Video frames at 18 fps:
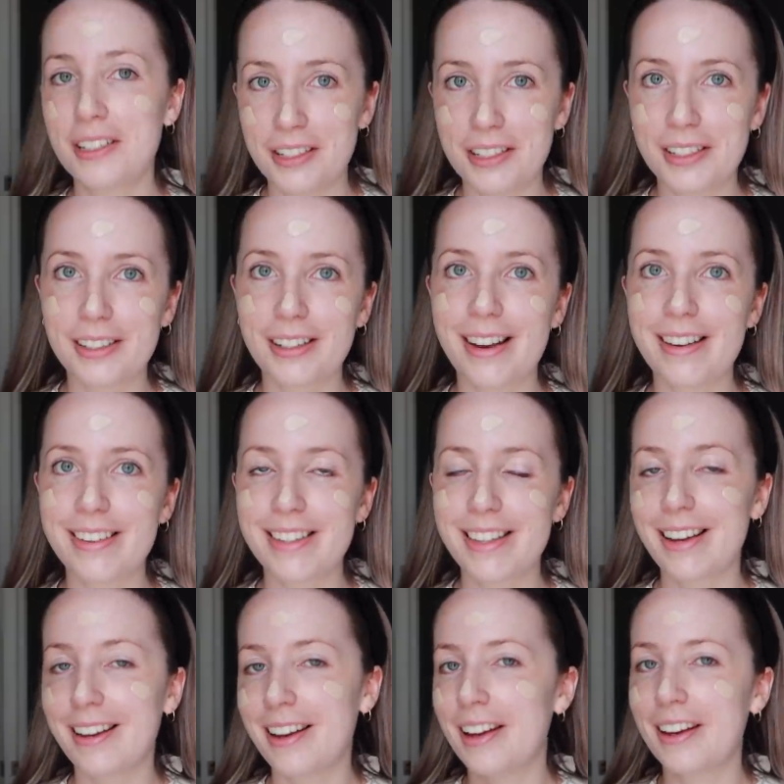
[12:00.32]
to discuss
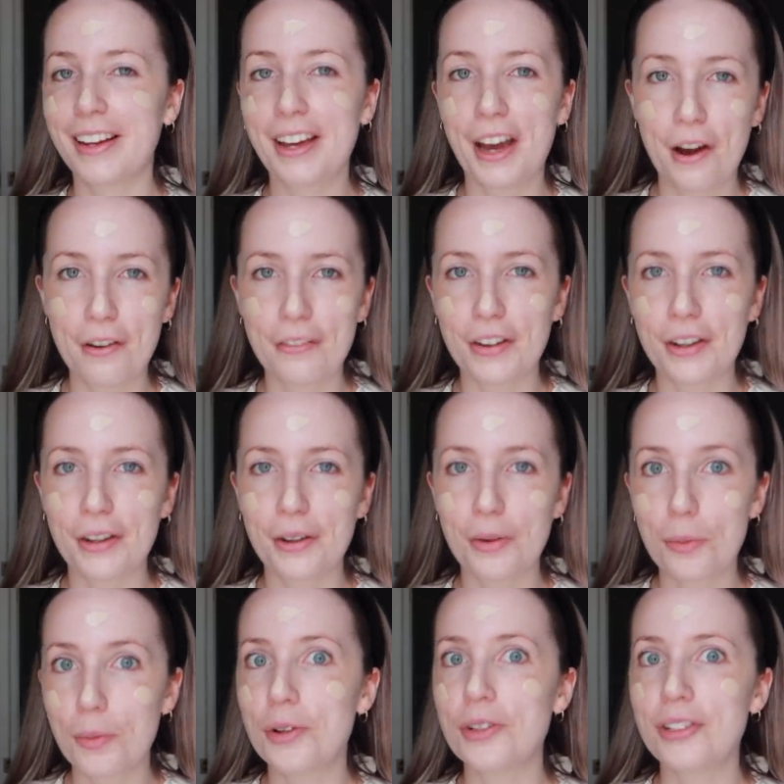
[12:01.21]
that kind of cover
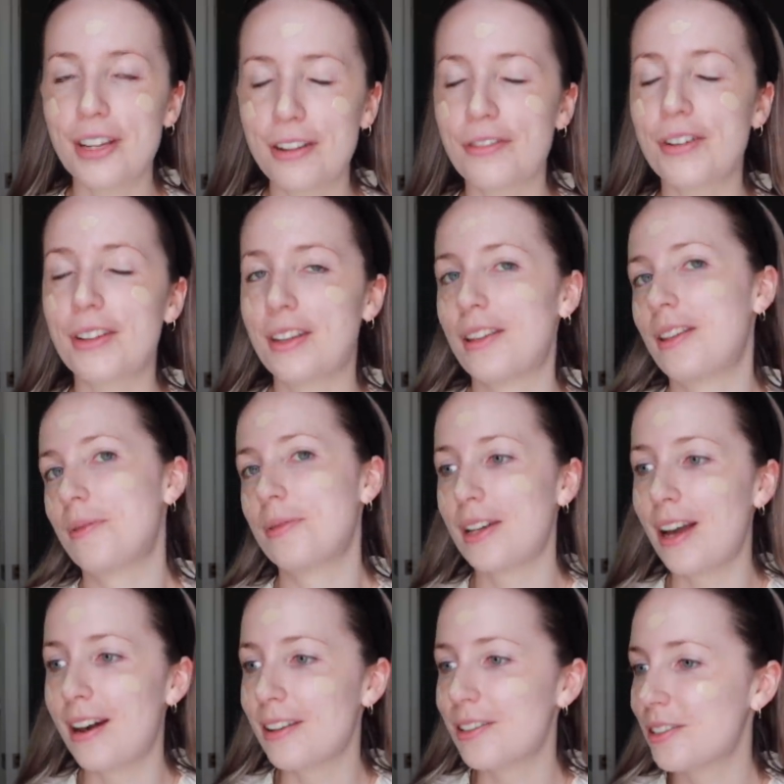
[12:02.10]
almost everything that was
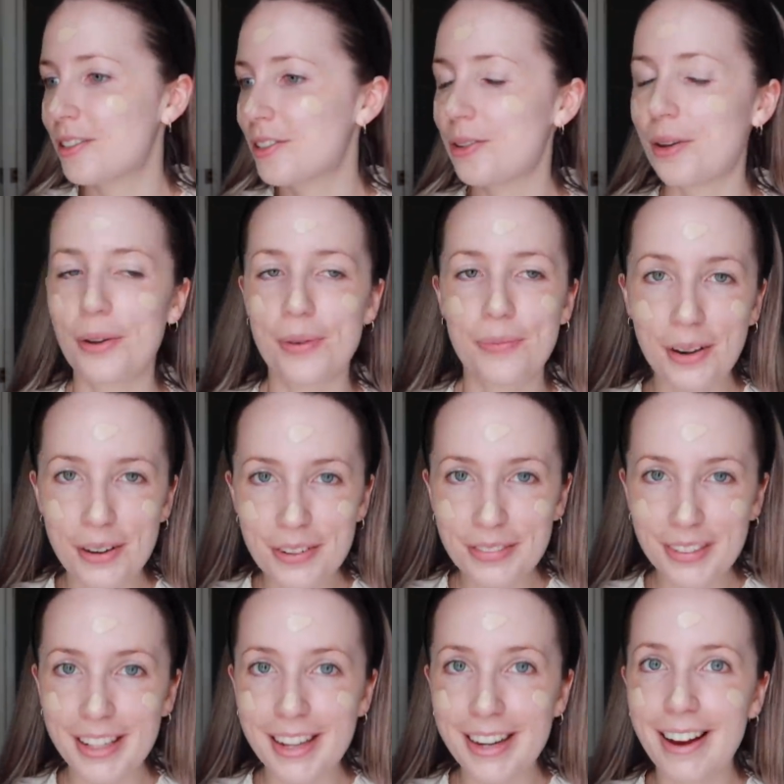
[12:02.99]
asked. So
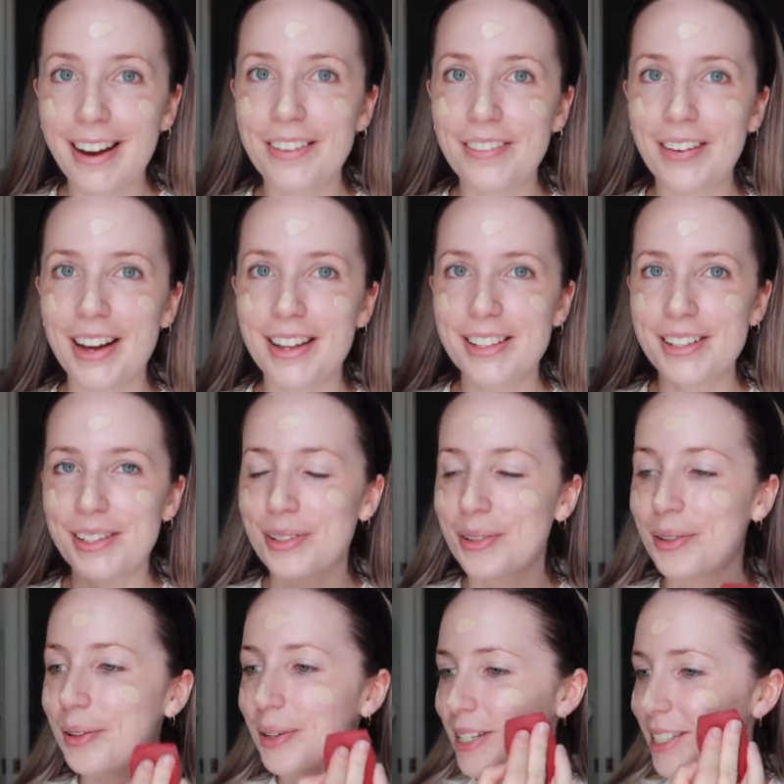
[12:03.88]
hopefully I've answered
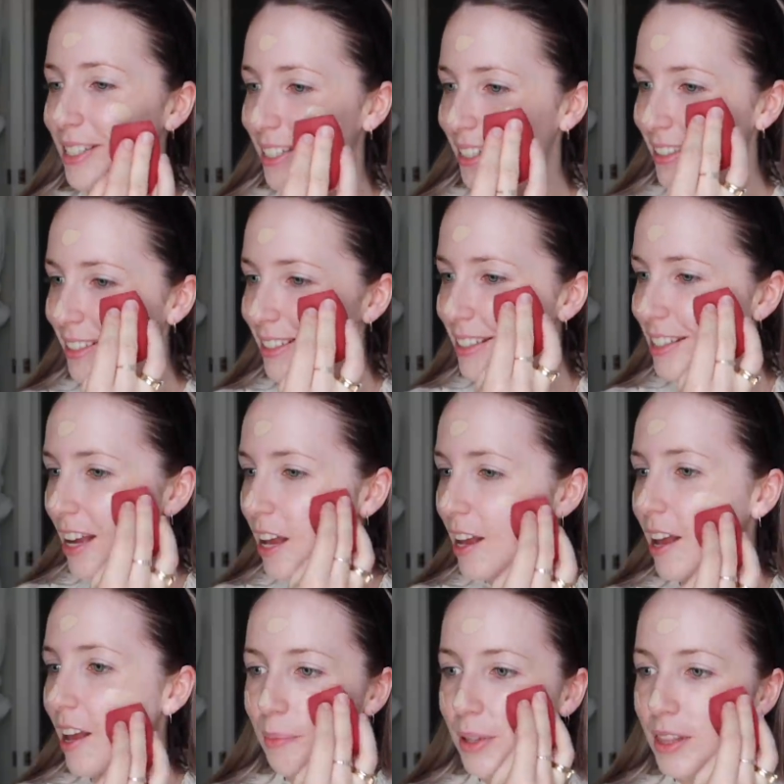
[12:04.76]
your questions.
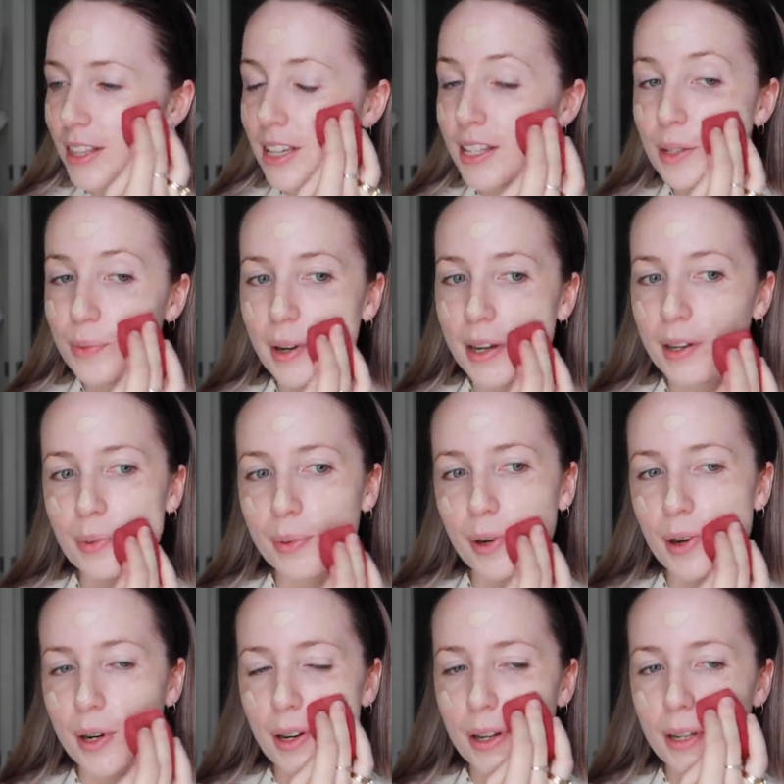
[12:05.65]
But this one
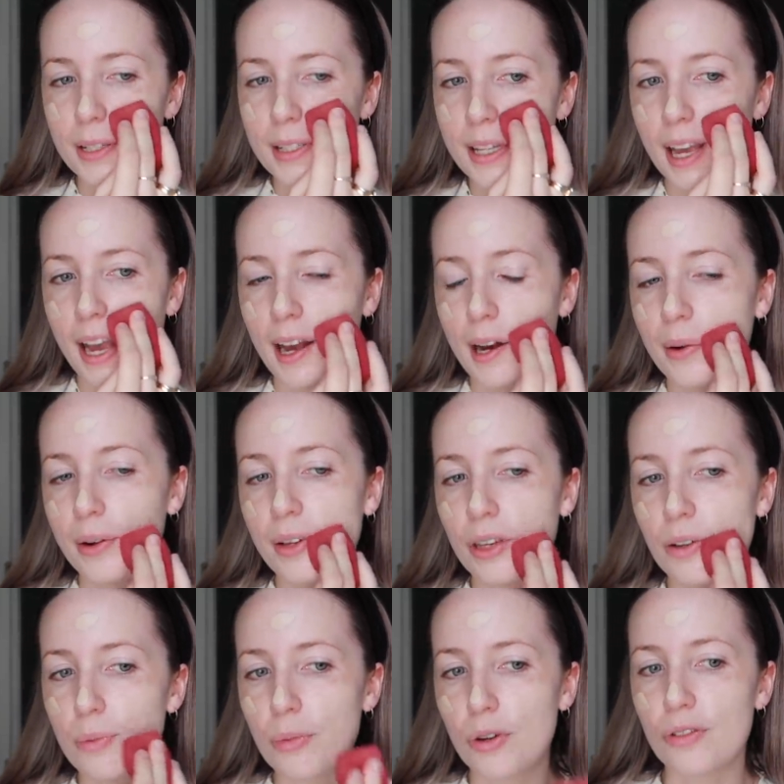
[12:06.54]
was, how are
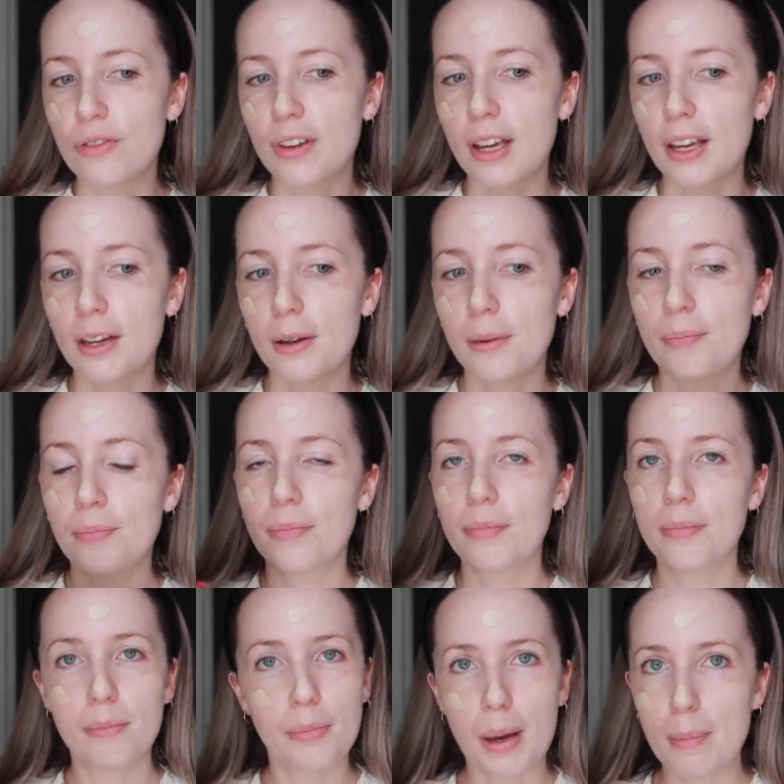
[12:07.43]
you moving?
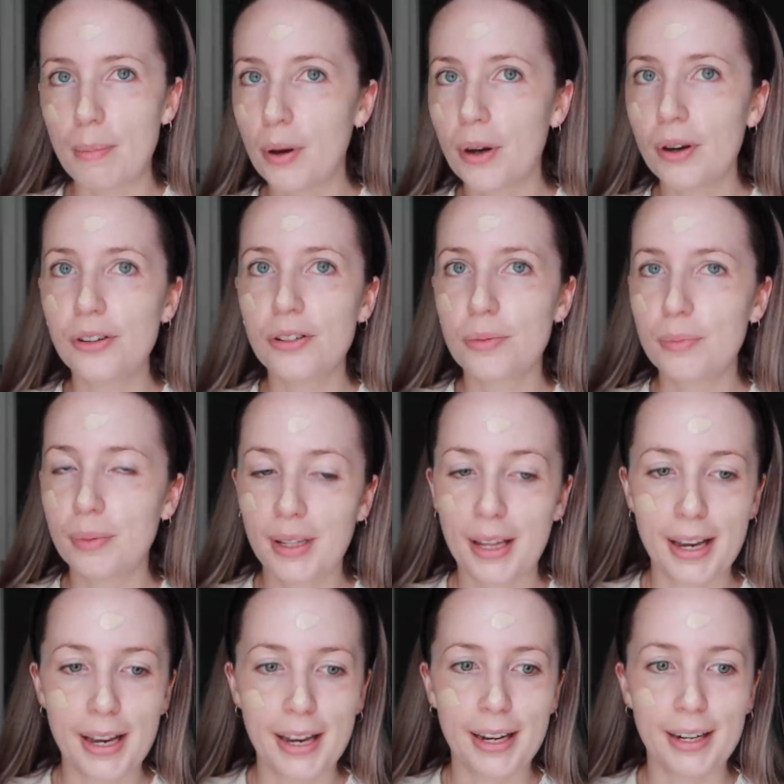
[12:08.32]
By boat,
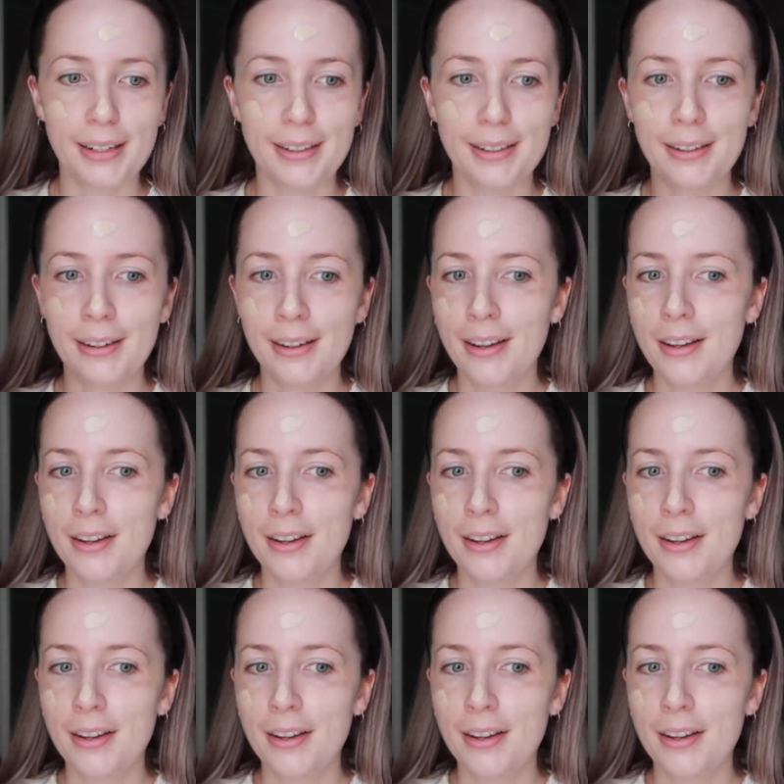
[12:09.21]
plane,